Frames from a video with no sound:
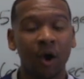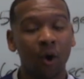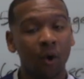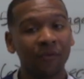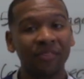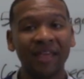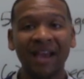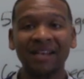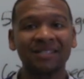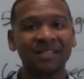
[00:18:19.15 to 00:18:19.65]

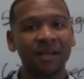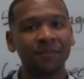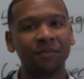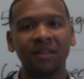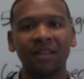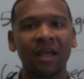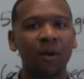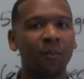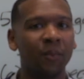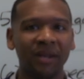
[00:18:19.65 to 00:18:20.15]
Or that's
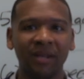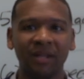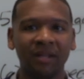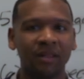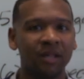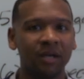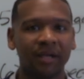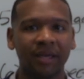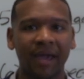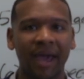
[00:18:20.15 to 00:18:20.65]
something that we
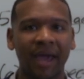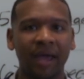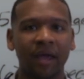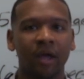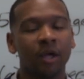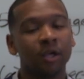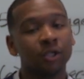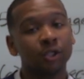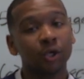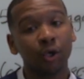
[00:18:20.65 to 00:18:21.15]
didn't look at.
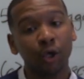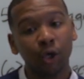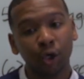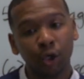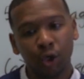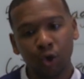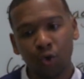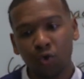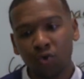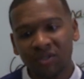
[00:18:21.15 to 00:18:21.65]
So you're
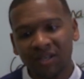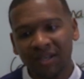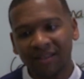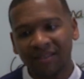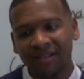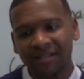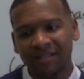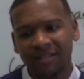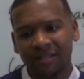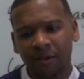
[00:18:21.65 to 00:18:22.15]
using
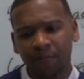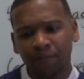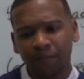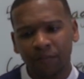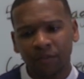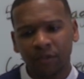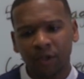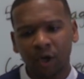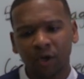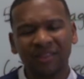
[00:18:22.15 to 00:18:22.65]
this,
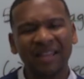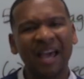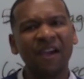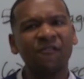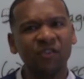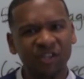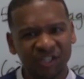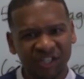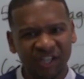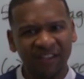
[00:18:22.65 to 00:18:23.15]
you're
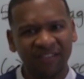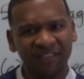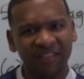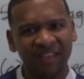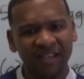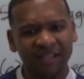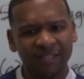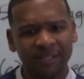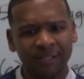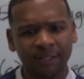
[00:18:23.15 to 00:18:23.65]
leveraging
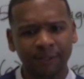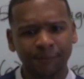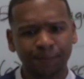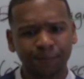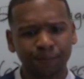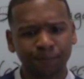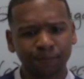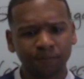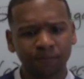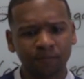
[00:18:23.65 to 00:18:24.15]
this